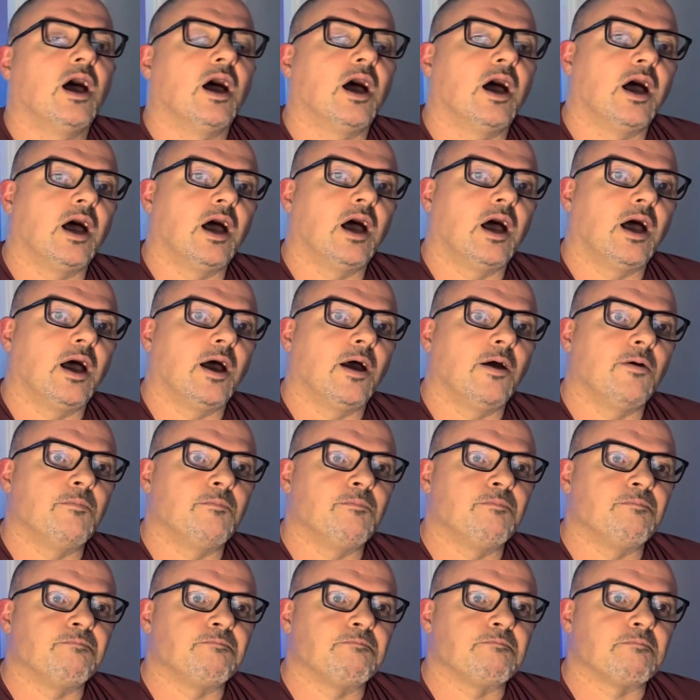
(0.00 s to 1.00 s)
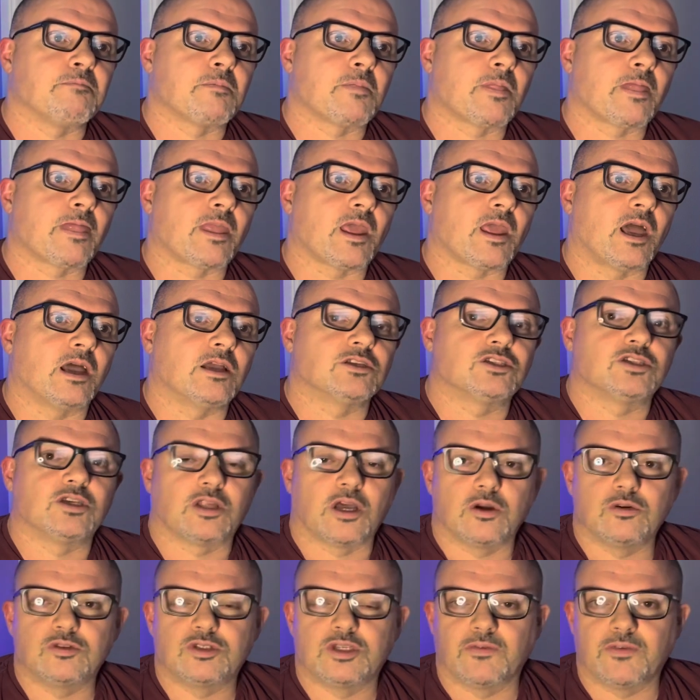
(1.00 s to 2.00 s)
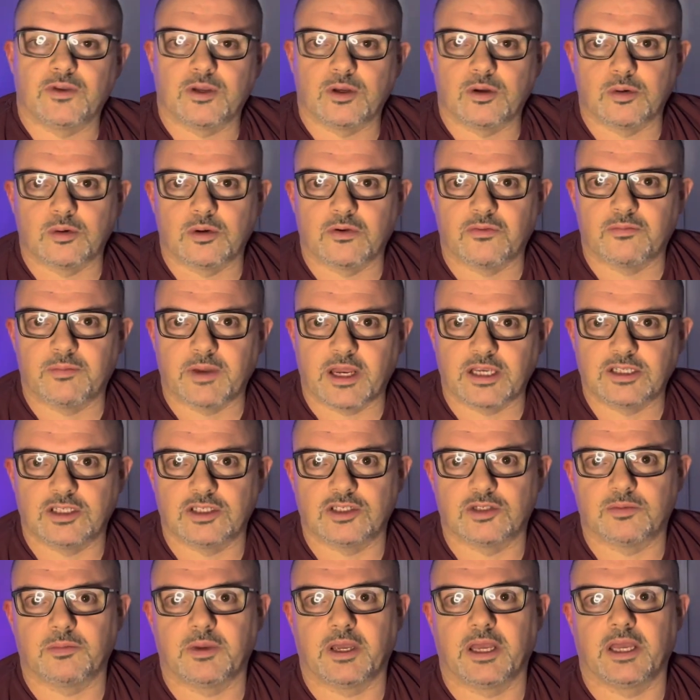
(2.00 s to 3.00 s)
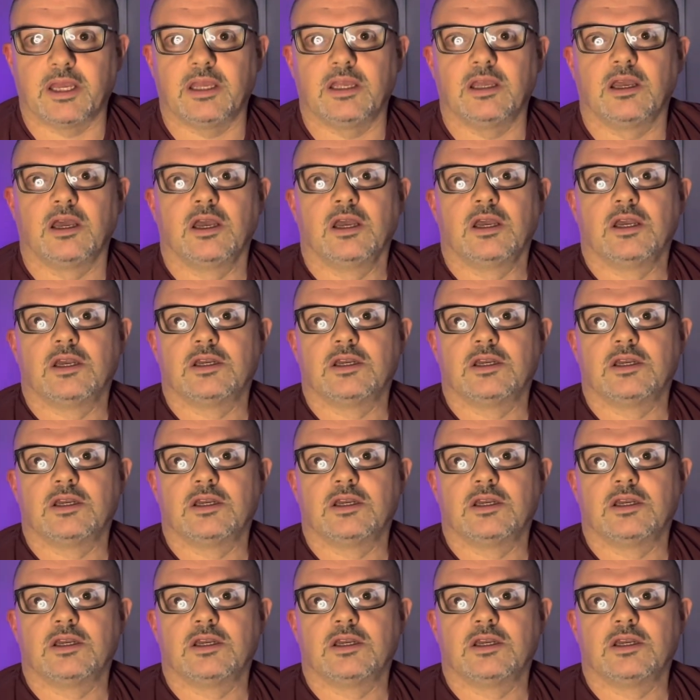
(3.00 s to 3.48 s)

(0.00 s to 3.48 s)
To those of you who have messaged me